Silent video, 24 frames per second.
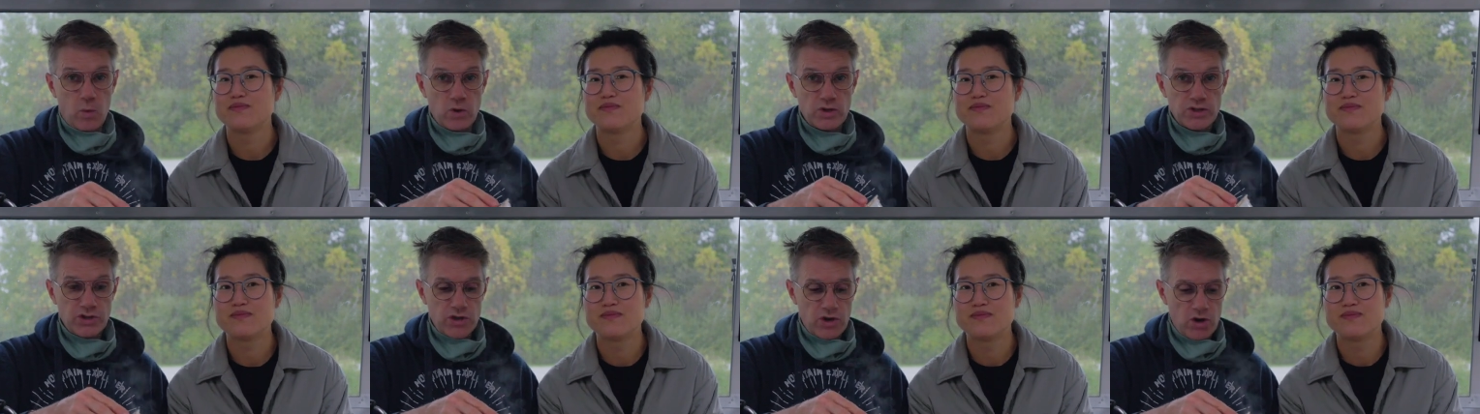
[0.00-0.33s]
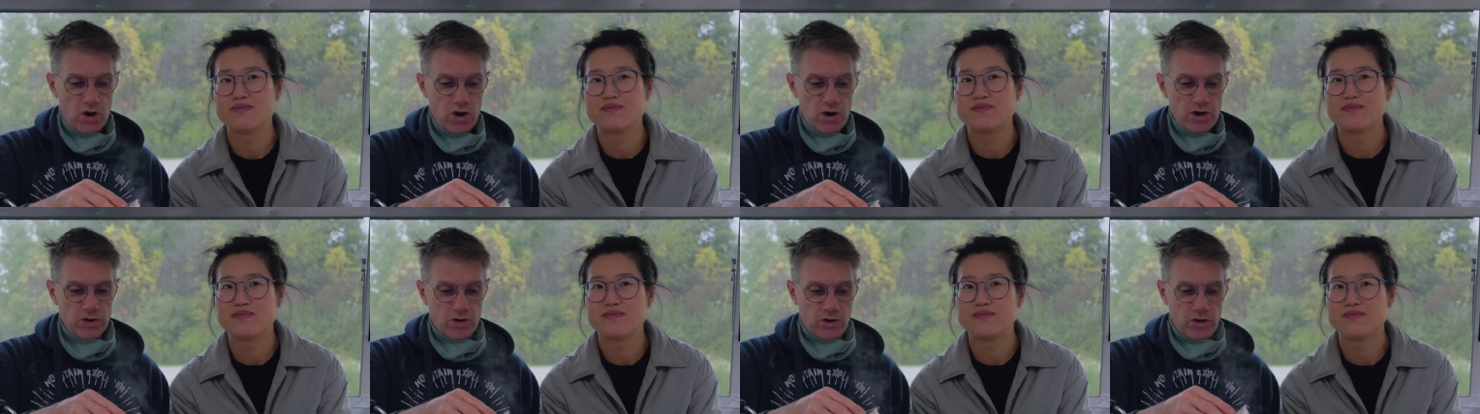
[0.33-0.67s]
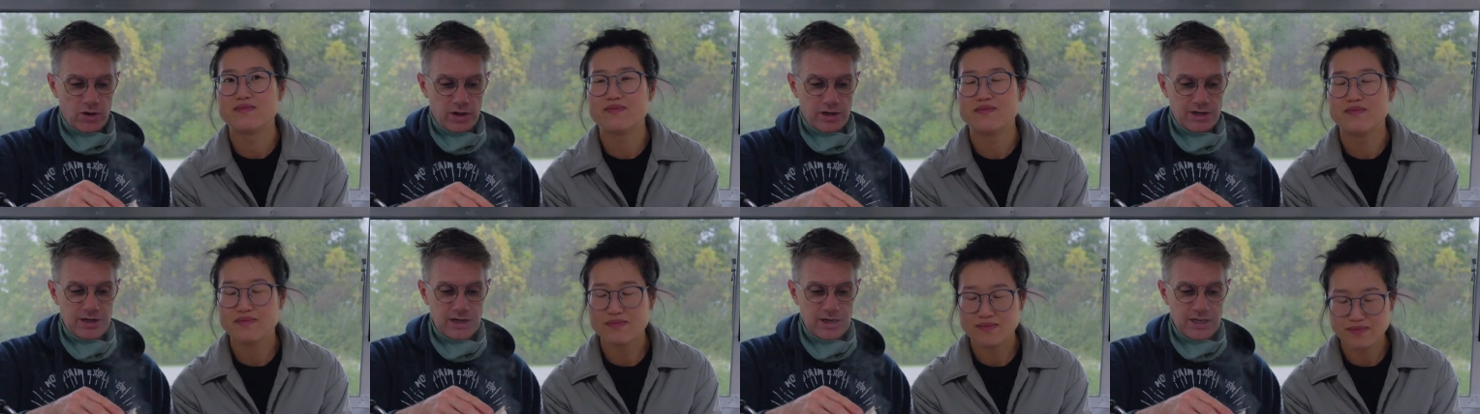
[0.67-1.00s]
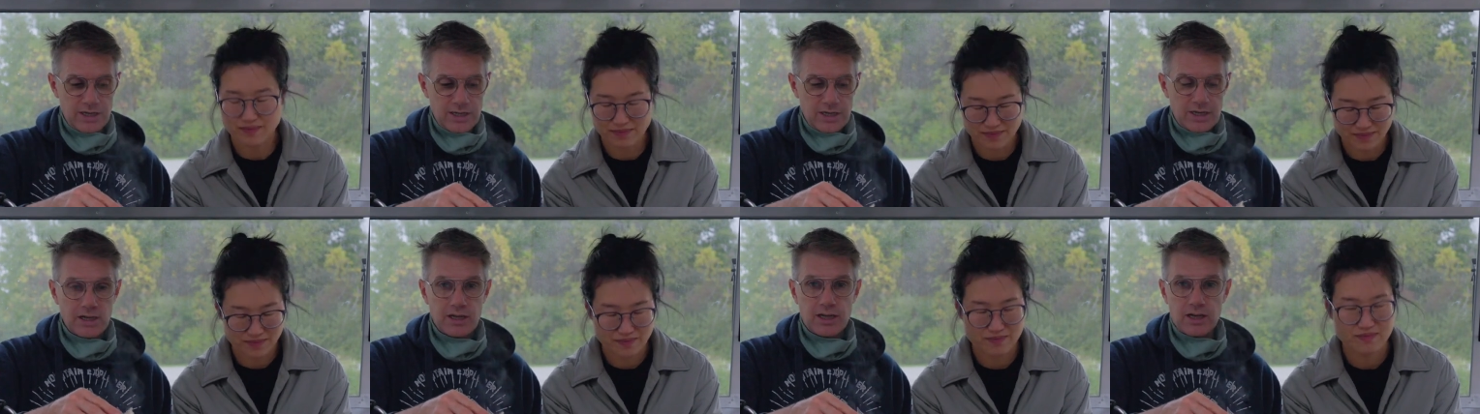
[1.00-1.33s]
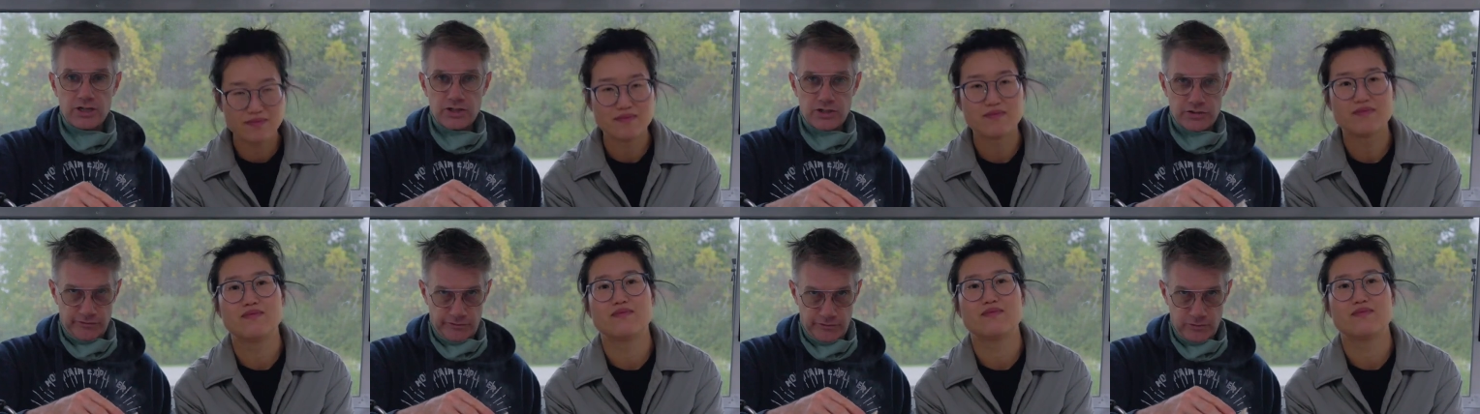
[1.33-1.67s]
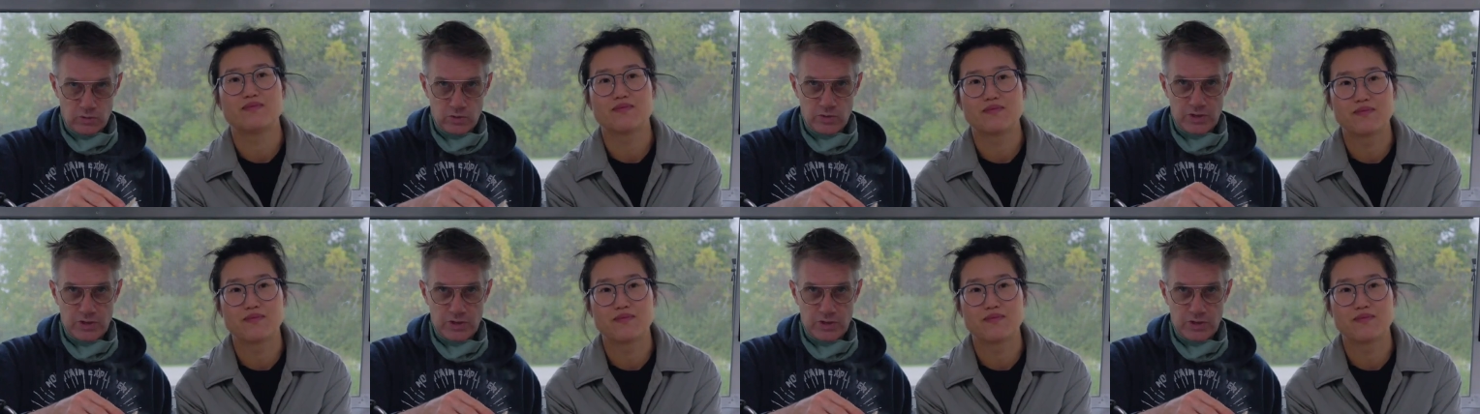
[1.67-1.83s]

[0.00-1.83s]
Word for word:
Speaker 1: was not on, because hmm.